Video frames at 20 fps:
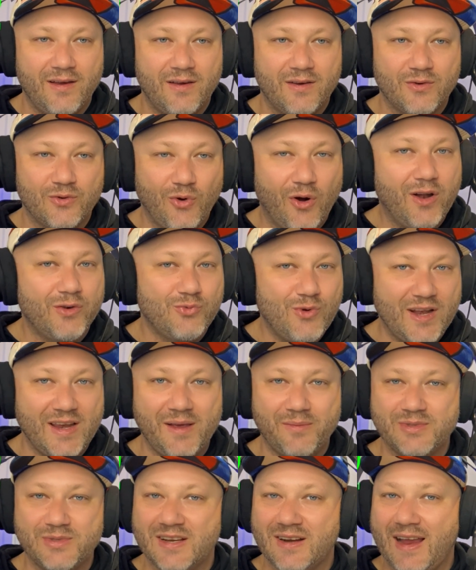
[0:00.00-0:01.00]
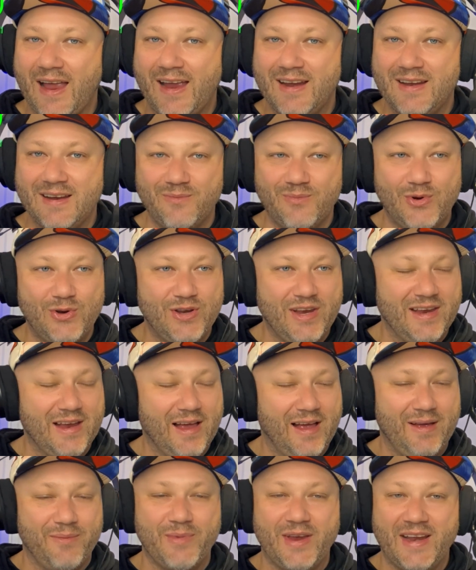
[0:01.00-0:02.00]
Grant Williams and Kanan Moody.
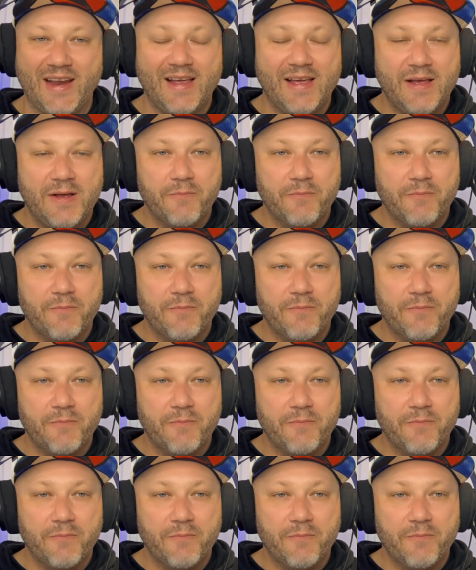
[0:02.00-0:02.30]
I mean,